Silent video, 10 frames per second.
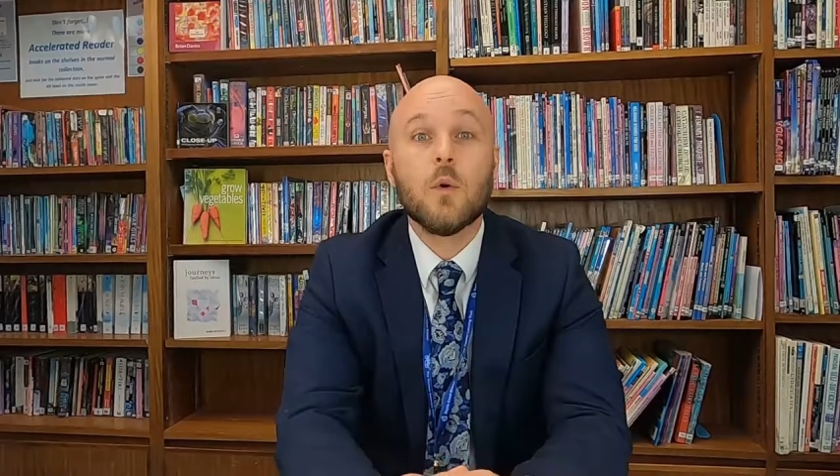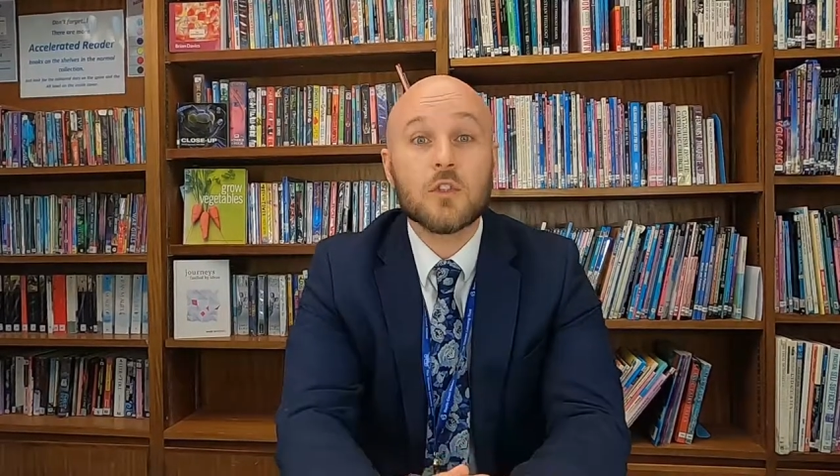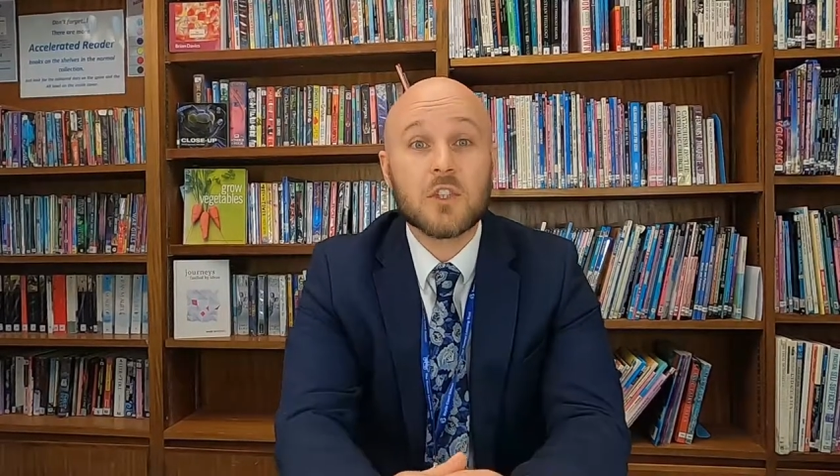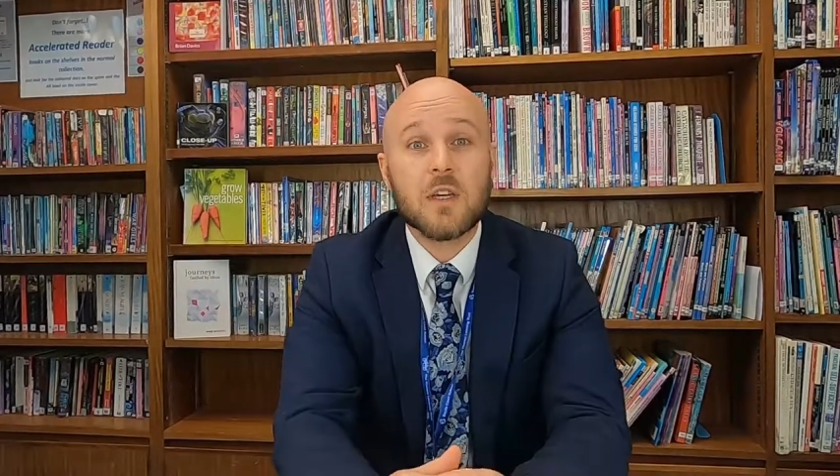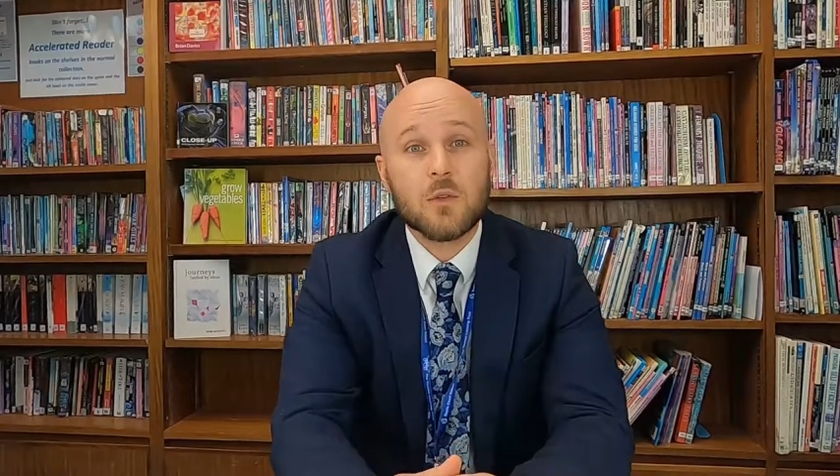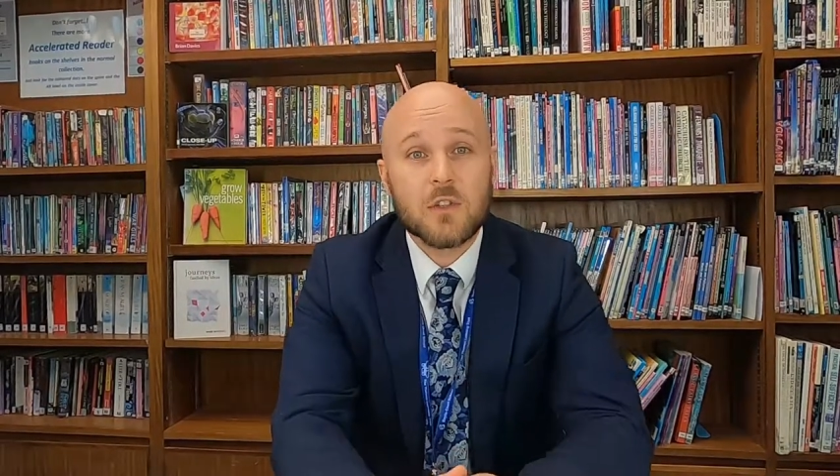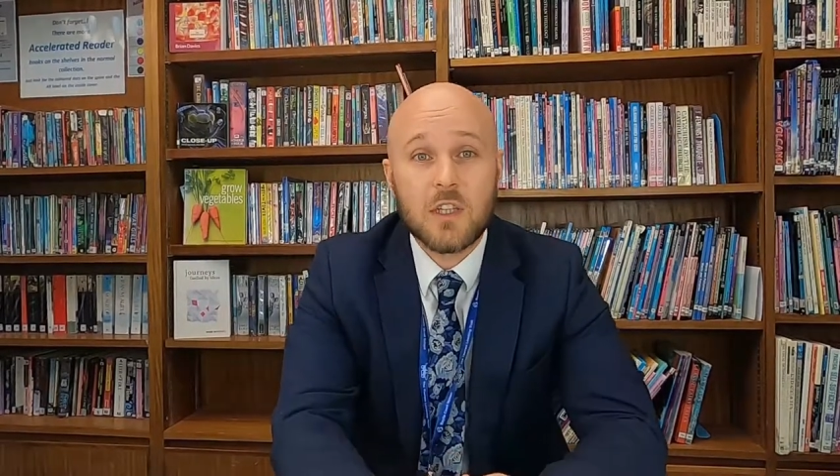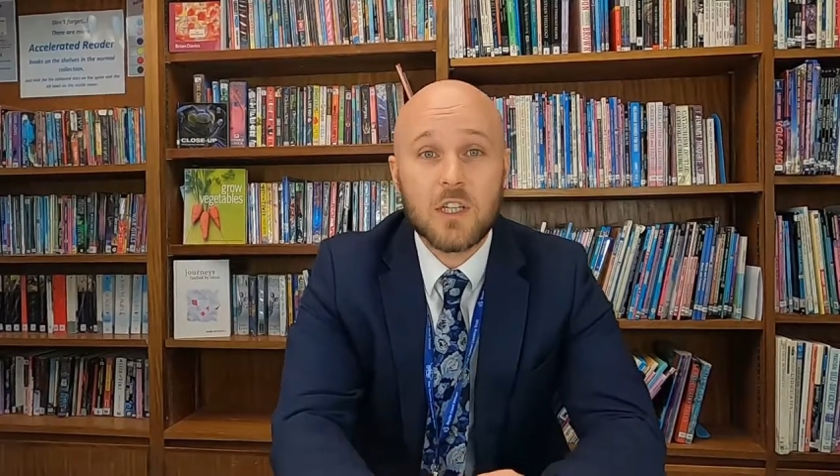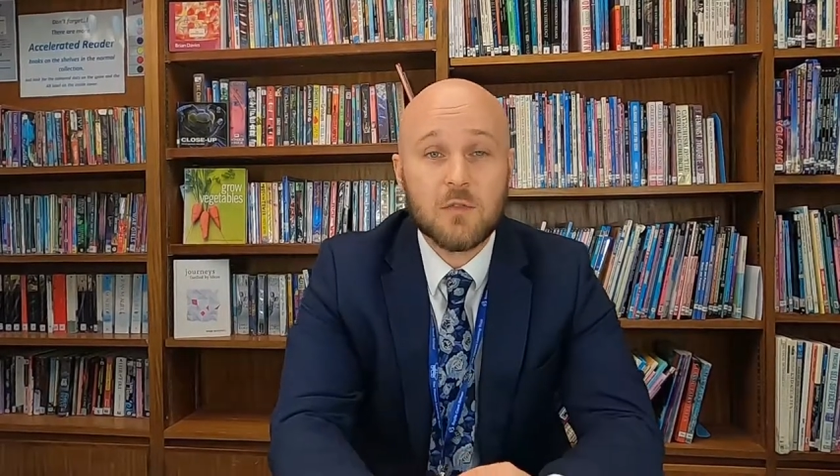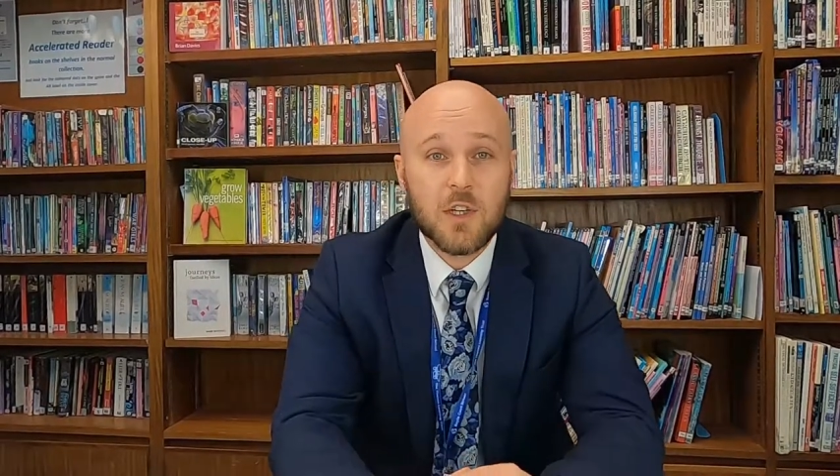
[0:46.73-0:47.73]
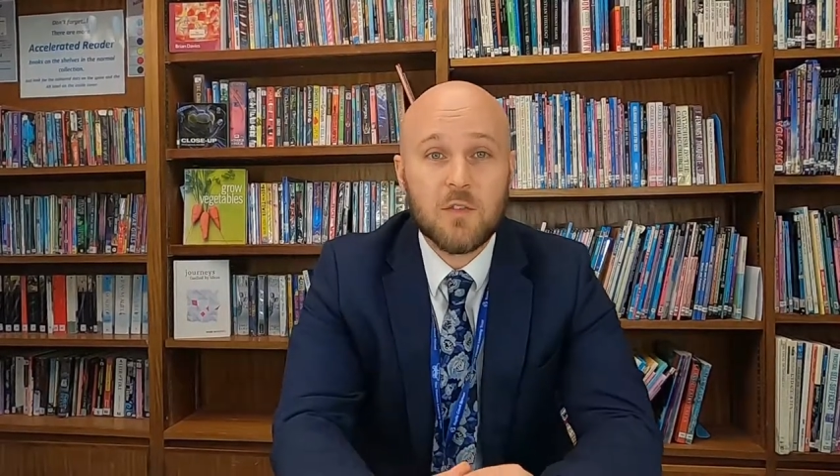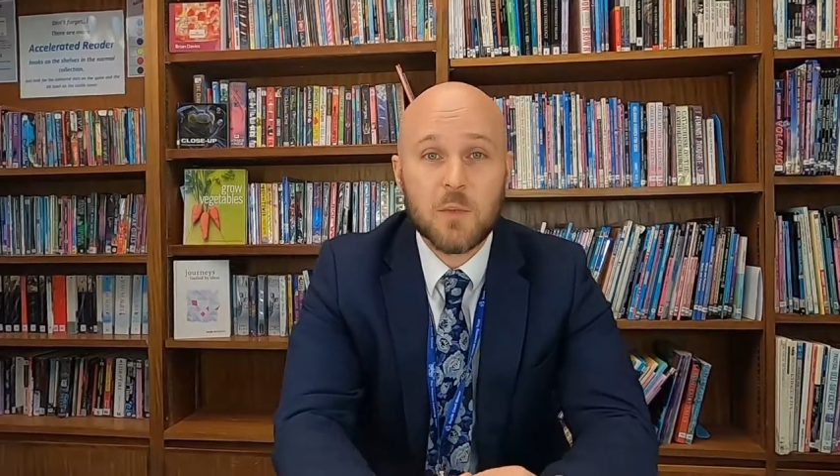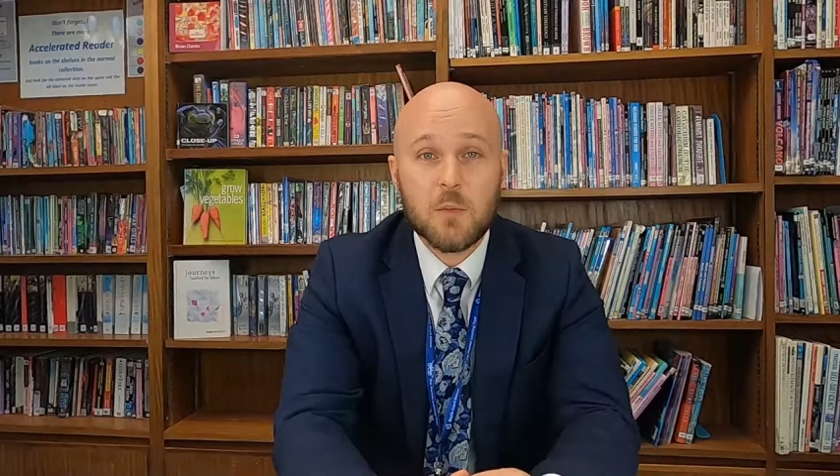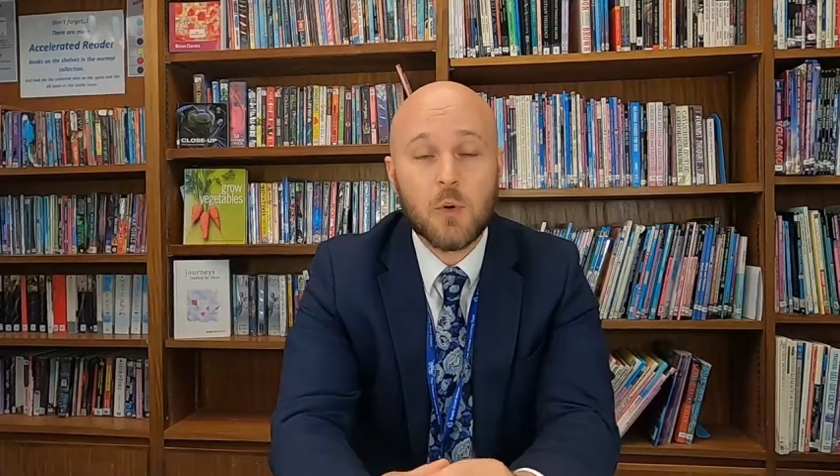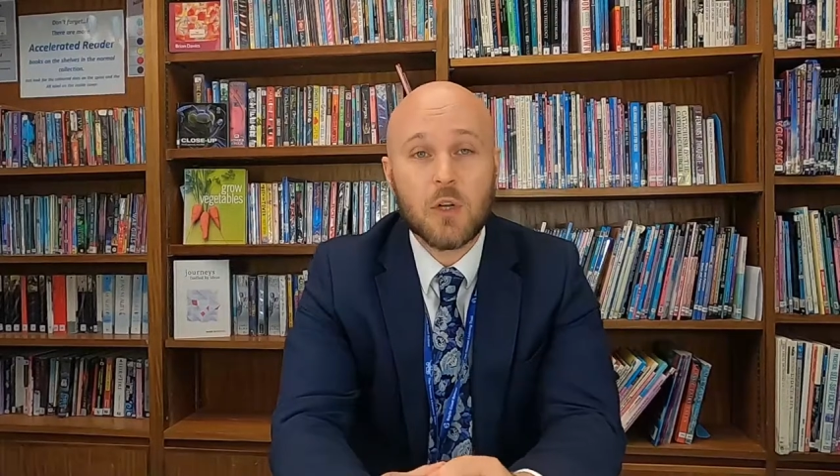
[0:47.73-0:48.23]
What skills are needed for
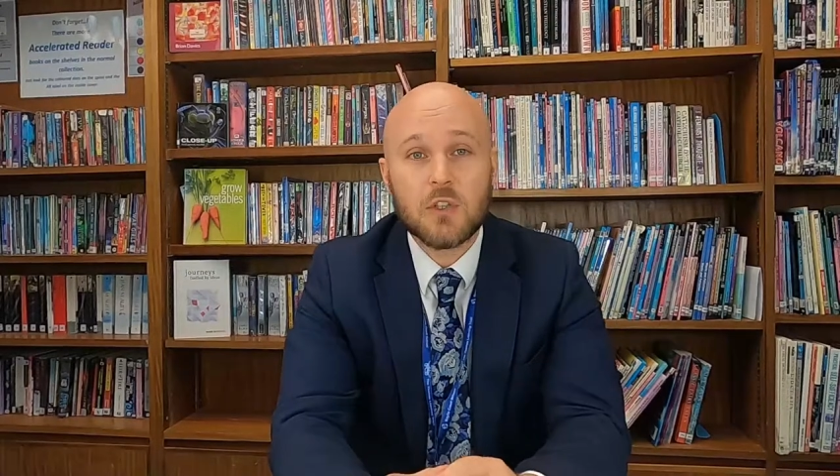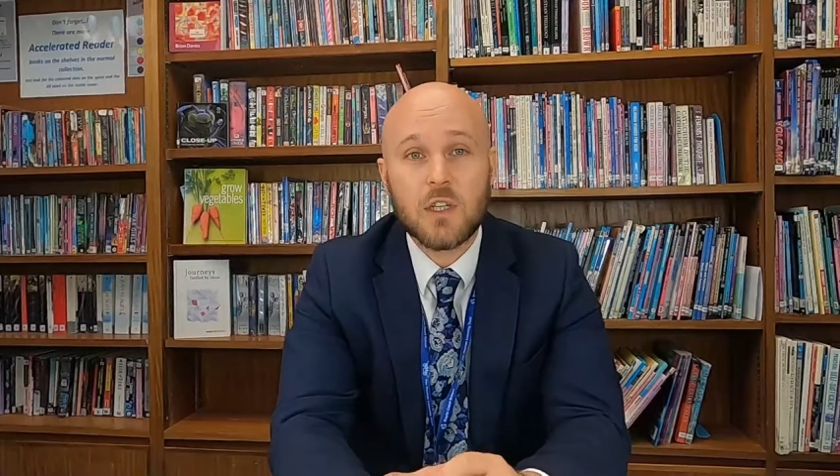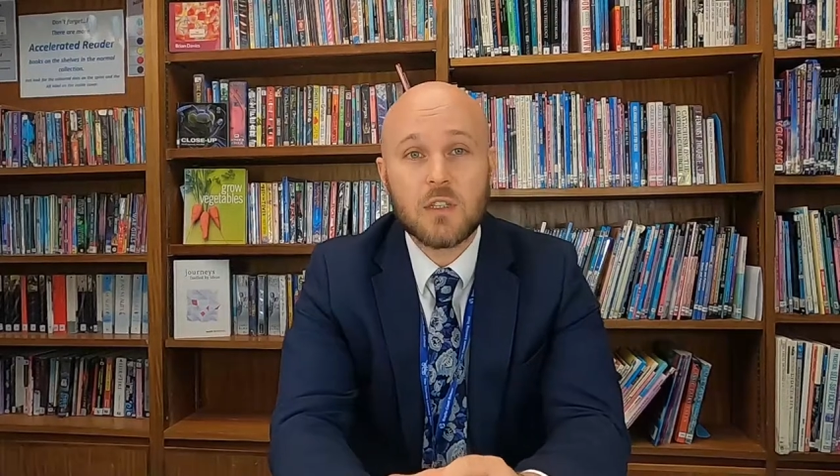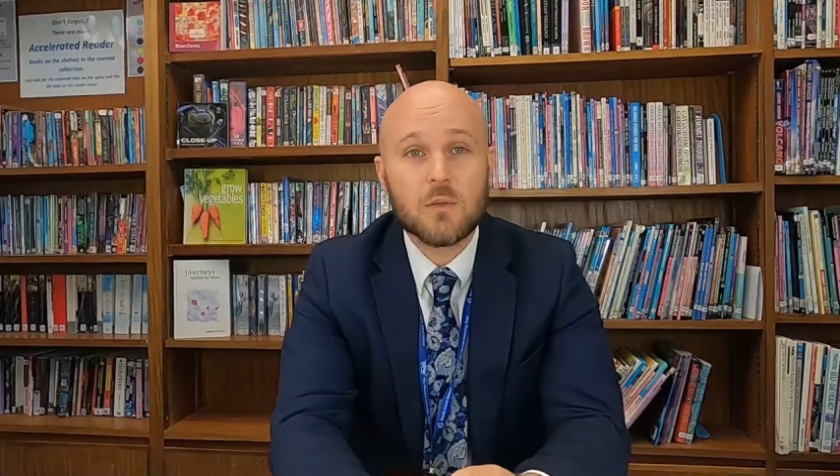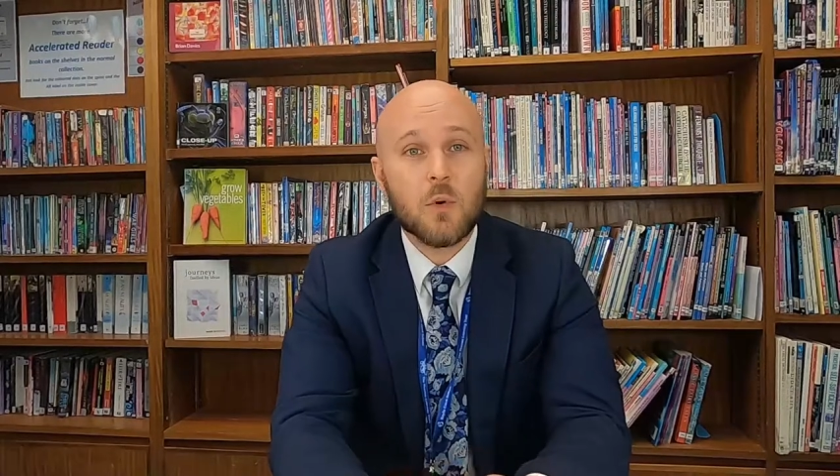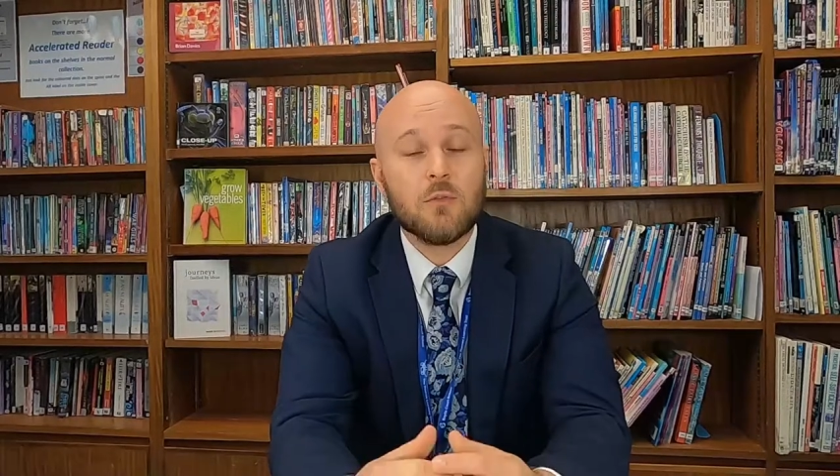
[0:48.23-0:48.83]
government and politics?